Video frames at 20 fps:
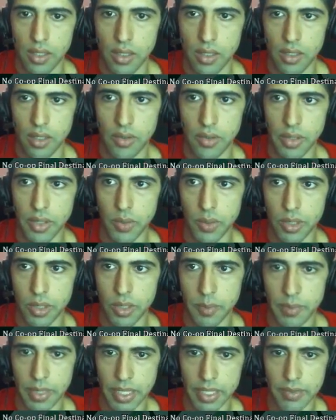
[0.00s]
Alright, welcome
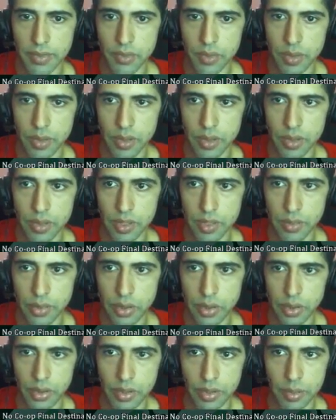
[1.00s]
back everyone. Today we're
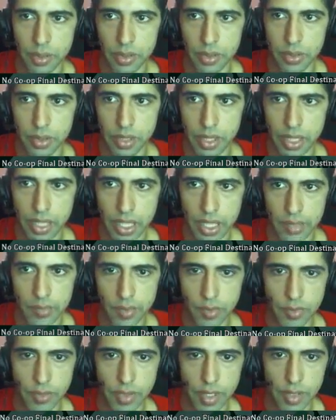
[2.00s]
going to be doing the guide for
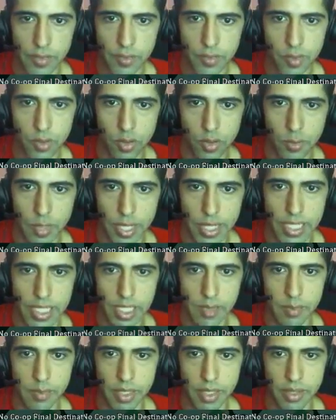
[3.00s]
5-4 Panicky
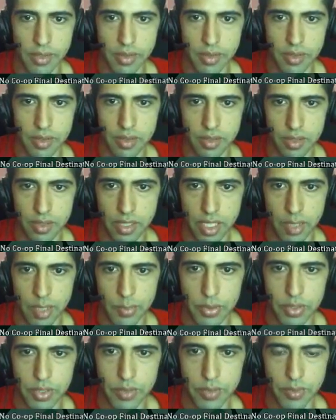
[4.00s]
Paddles on the
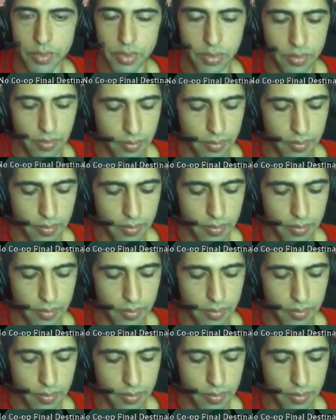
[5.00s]
80% route.